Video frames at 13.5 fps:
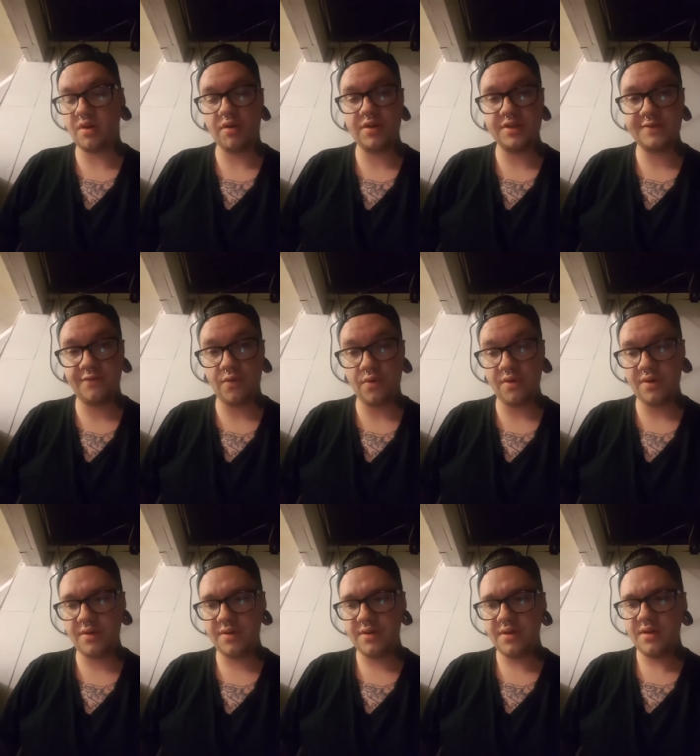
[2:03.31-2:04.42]
Darkness 4
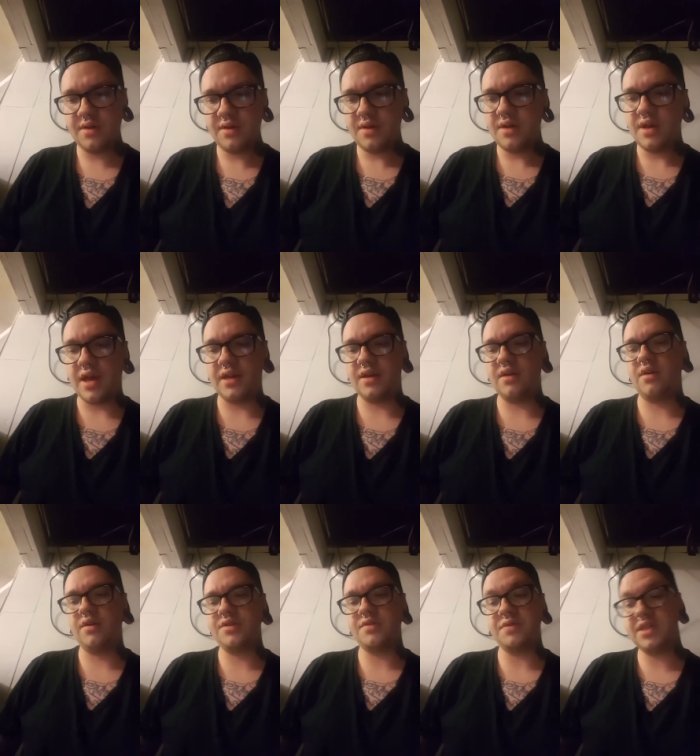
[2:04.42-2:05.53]
and uh,
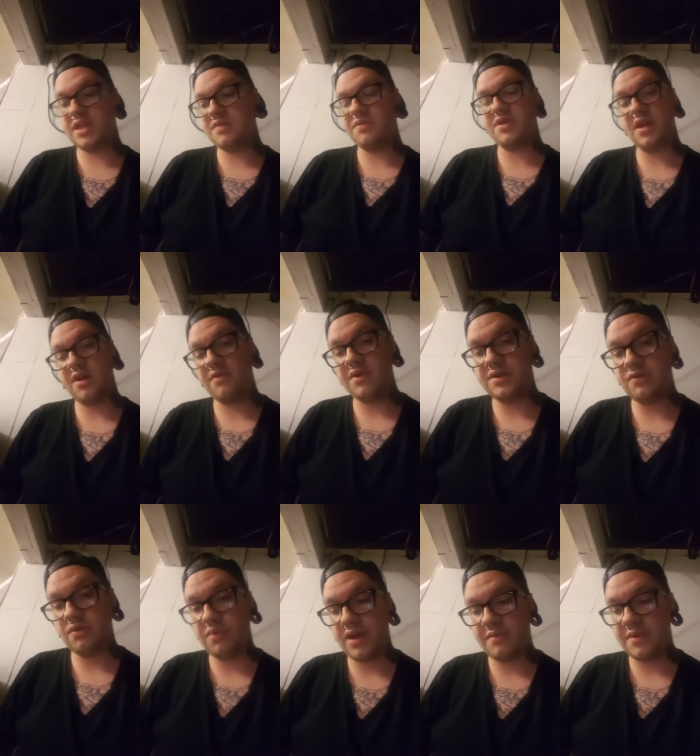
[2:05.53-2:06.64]
also a 6% increase to
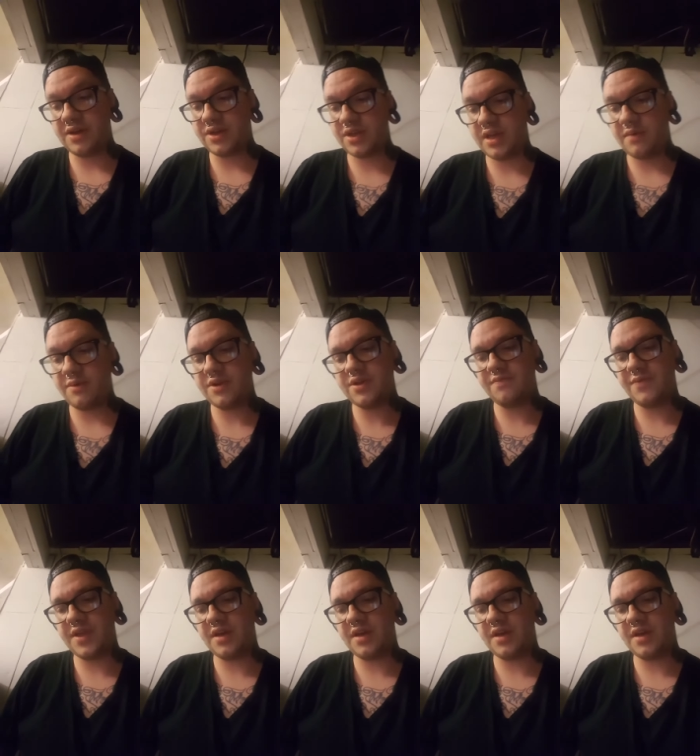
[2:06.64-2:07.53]
her black magic damage.